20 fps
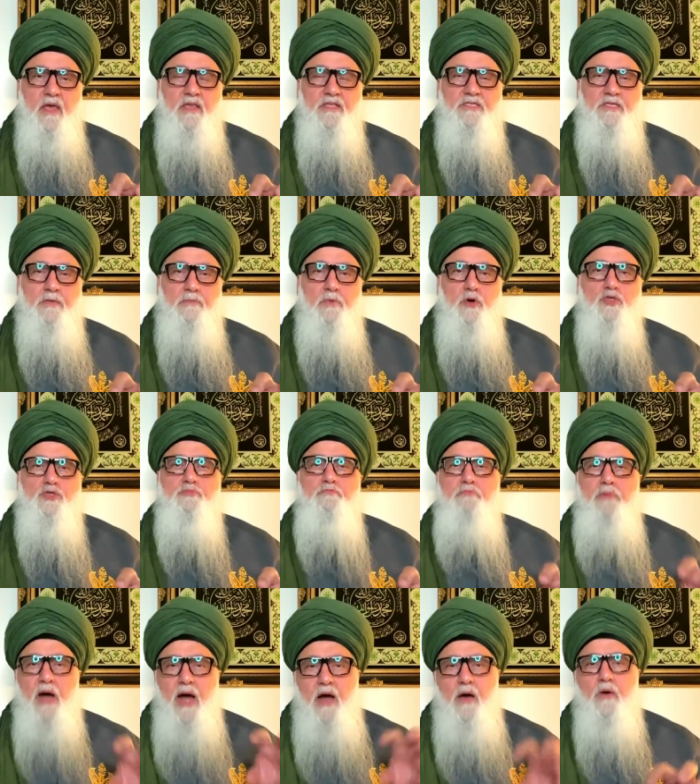it's the
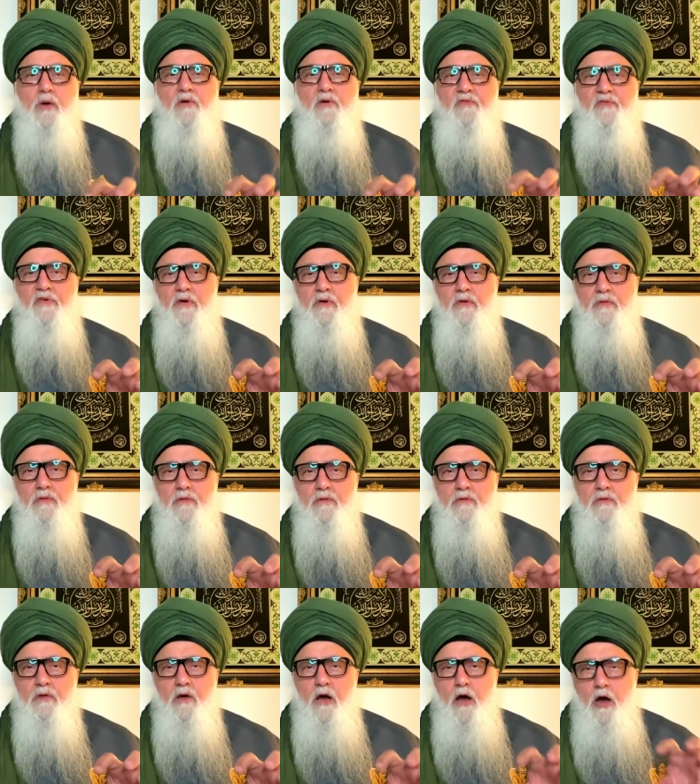most powerful
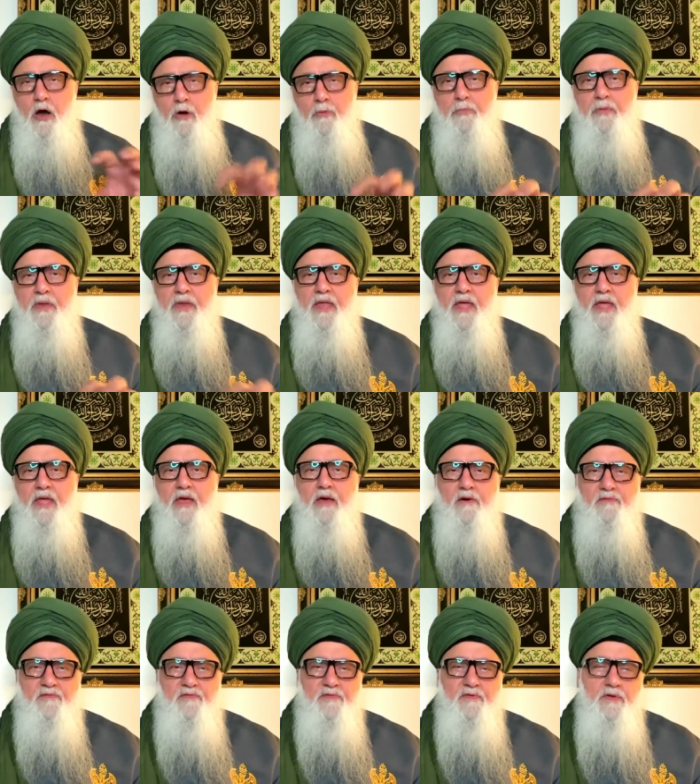opening
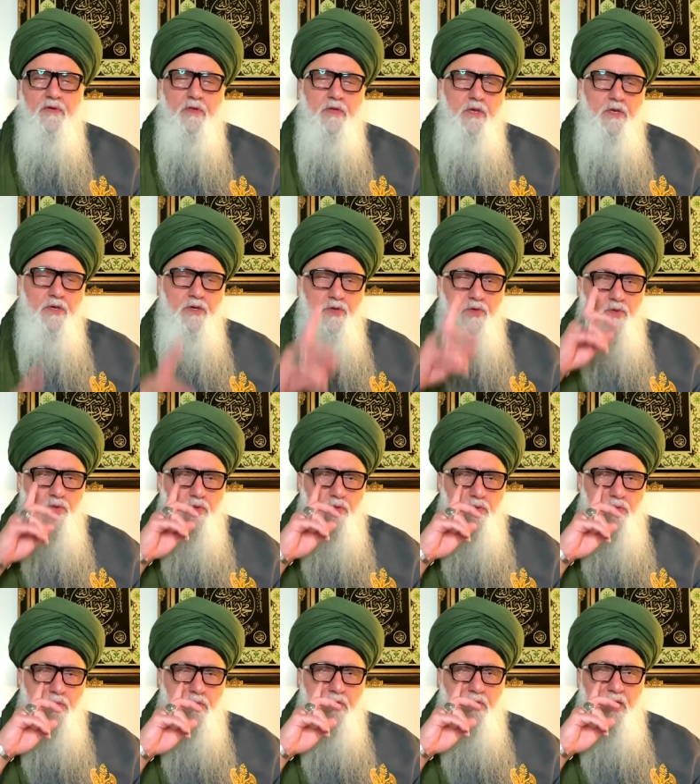of
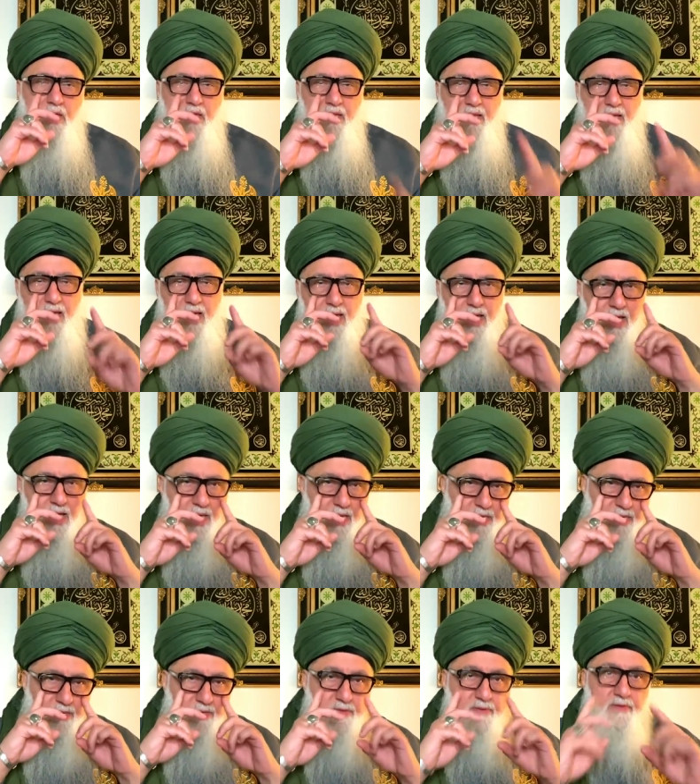nur and
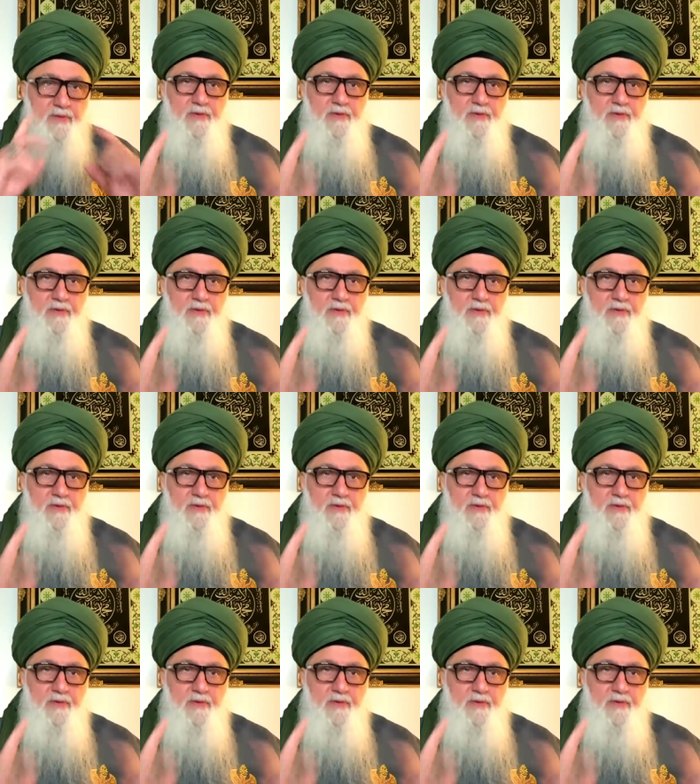hayy,